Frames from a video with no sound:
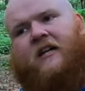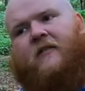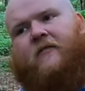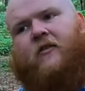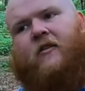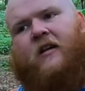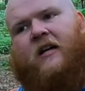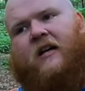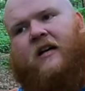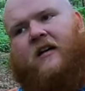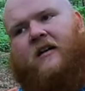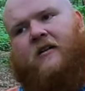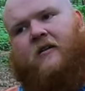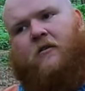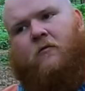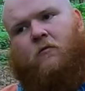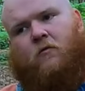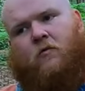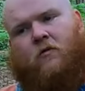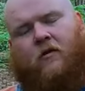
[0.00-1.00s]
and never had
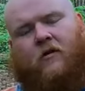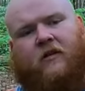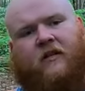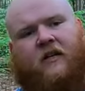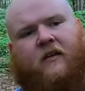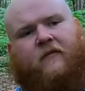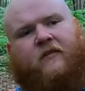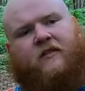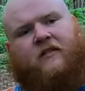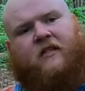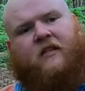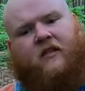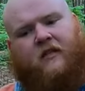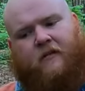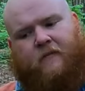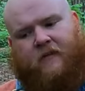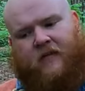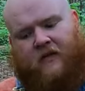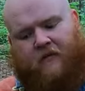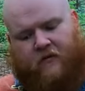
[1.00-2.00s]
an award given to
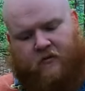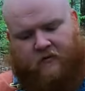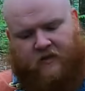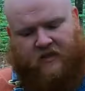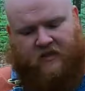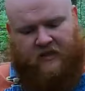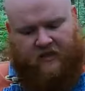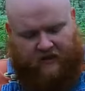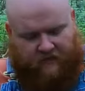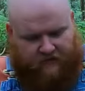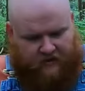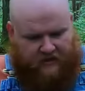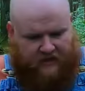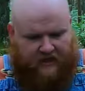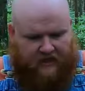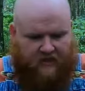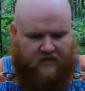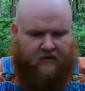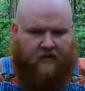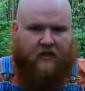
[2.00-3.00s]
them, never received an
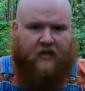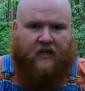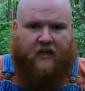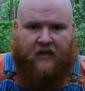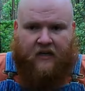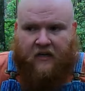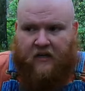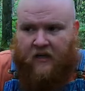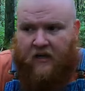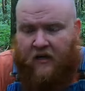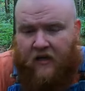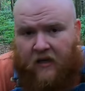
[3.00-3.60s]
accolade.